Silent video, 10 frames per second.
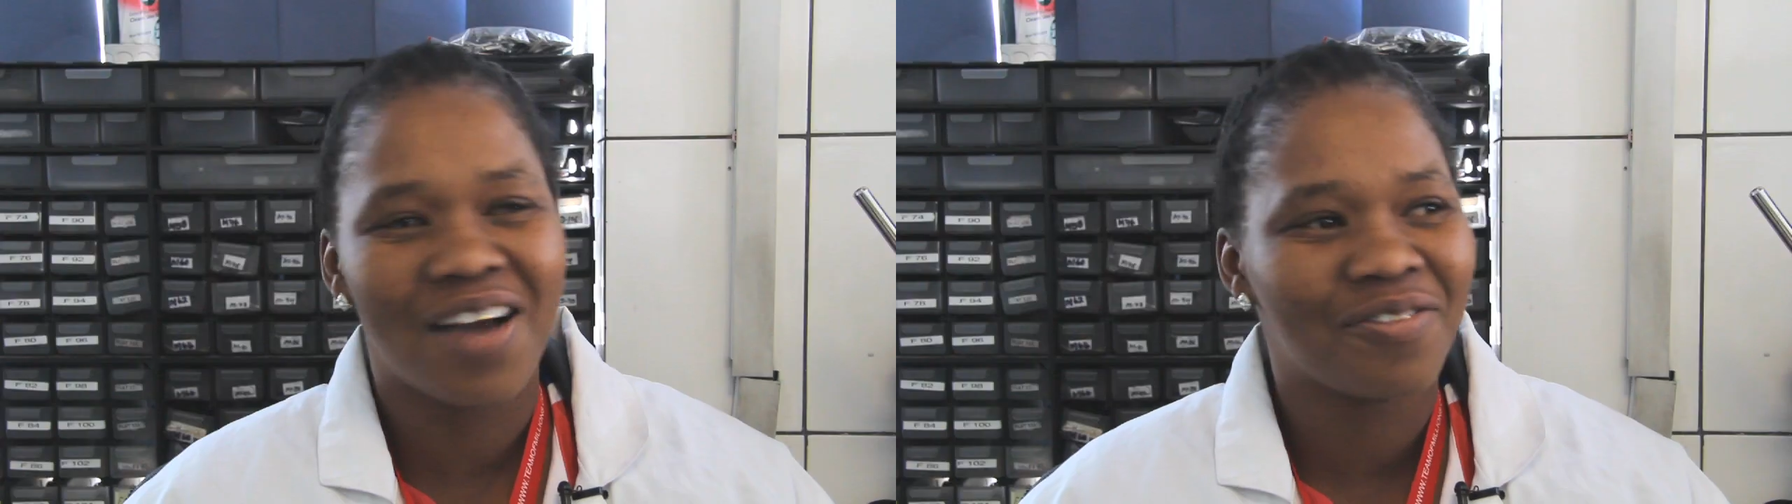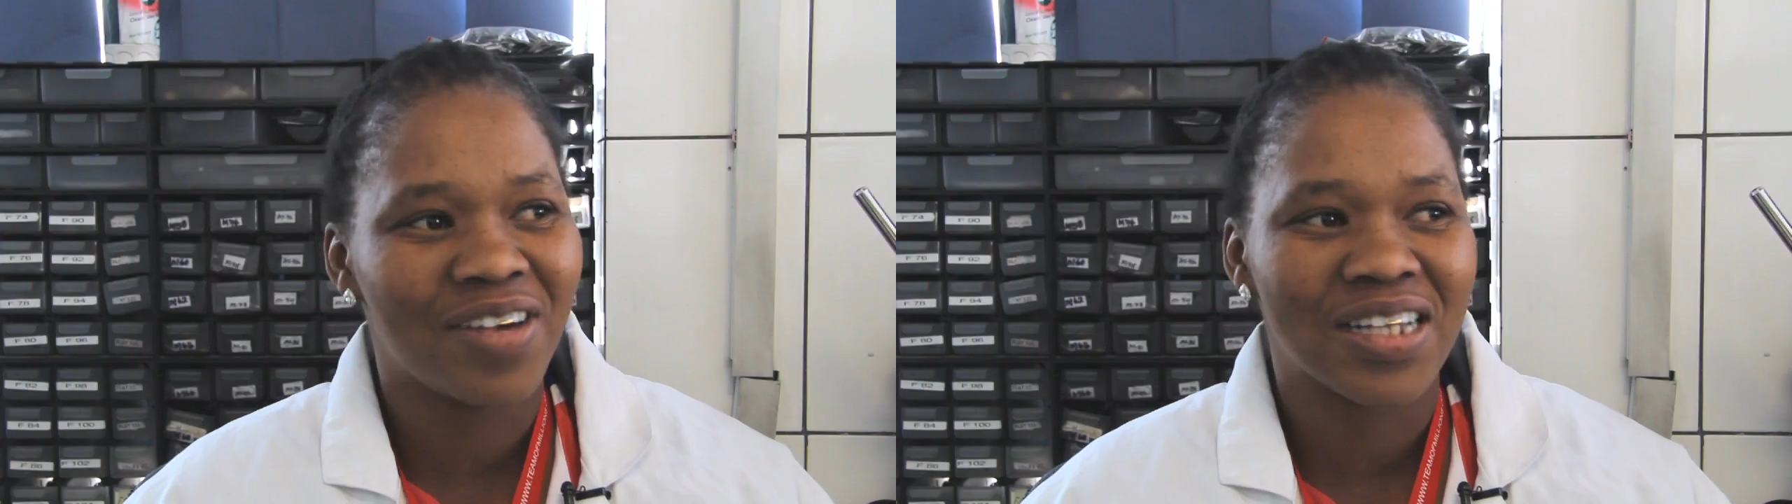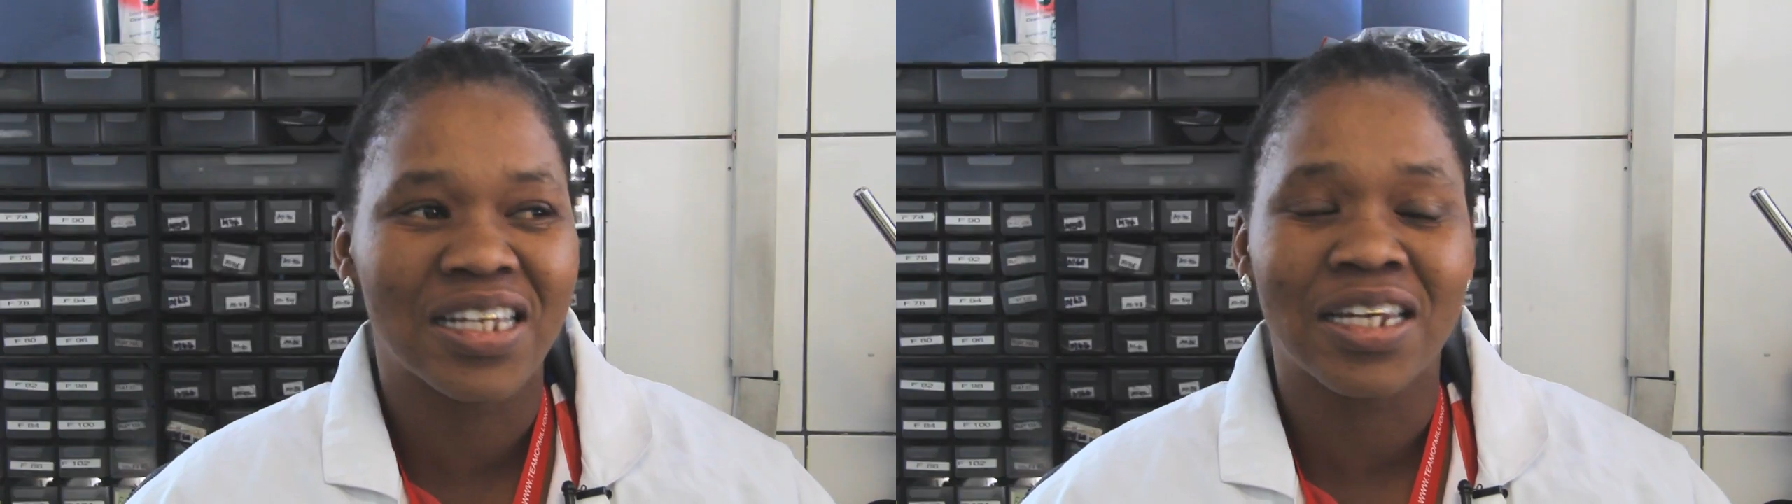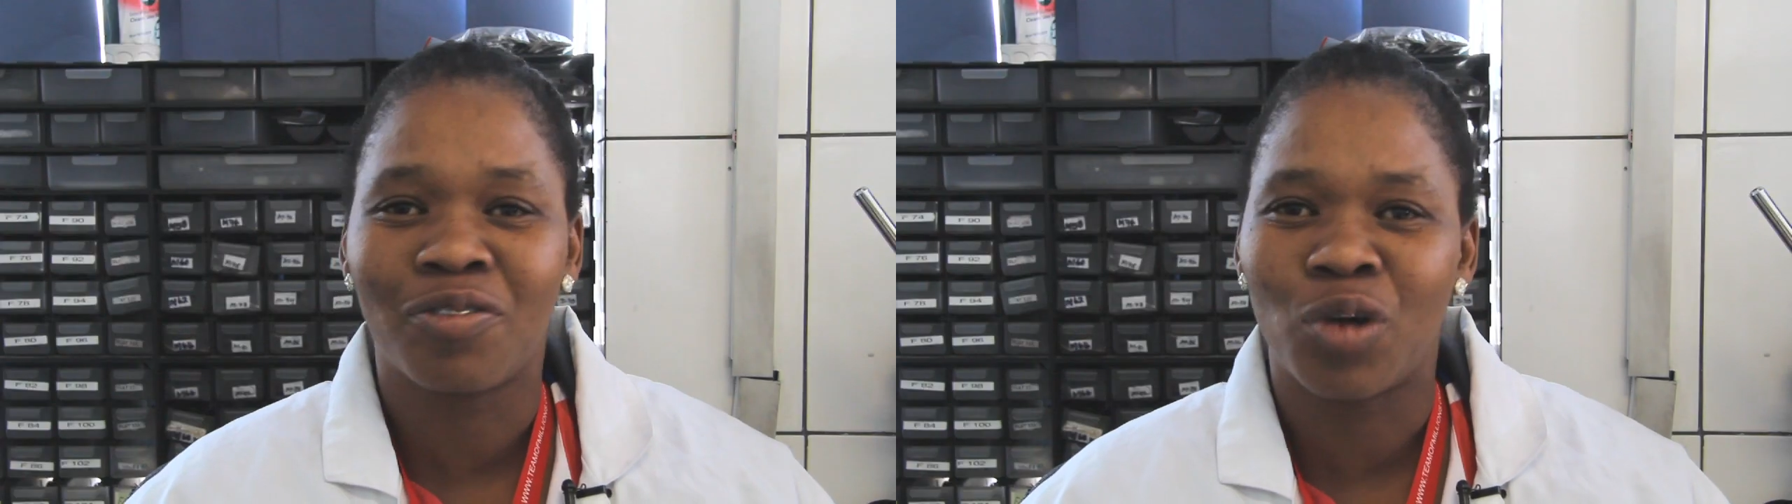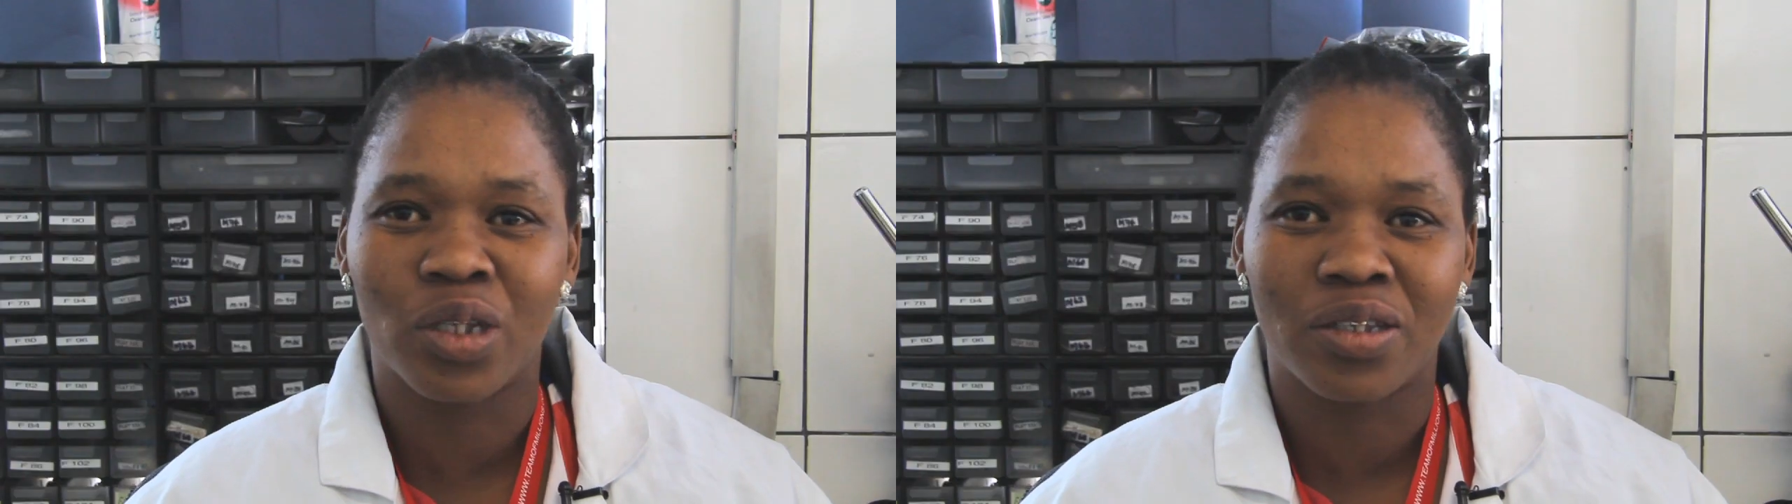comfort, and
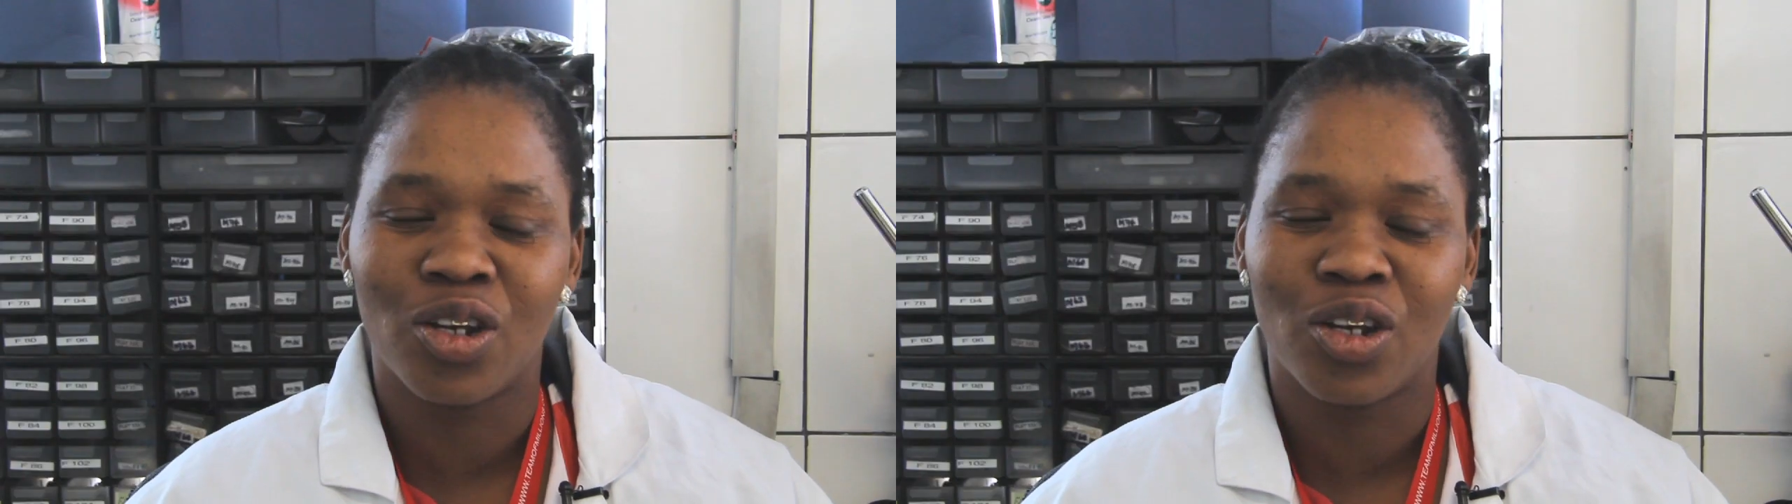I've got